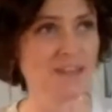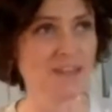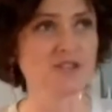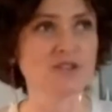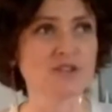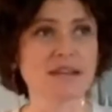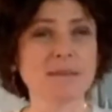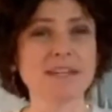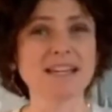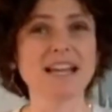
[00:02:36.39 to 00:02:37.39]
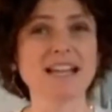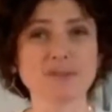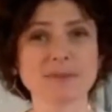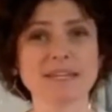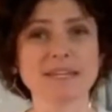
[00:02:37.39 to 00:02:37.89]
So that can be a little
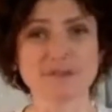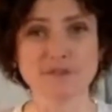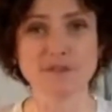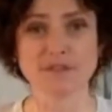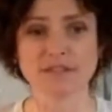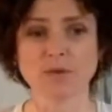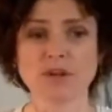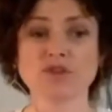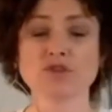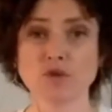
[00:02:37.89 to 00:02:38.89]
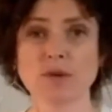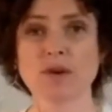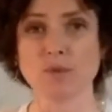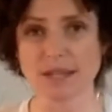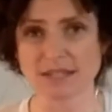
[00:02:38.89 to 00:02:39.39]
bit confusing when you're doing a
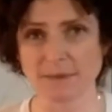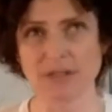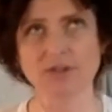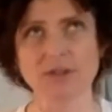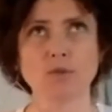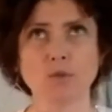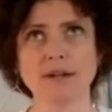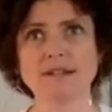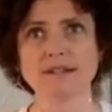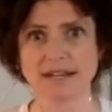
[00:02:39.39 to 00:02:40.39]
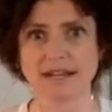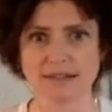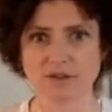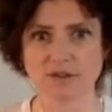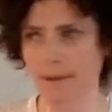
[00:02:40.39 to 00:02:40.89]
recipe. You're like, what exactly
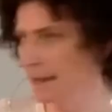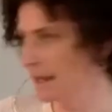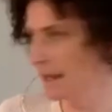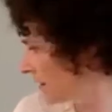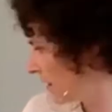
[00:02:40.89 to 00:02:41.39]
do they mean?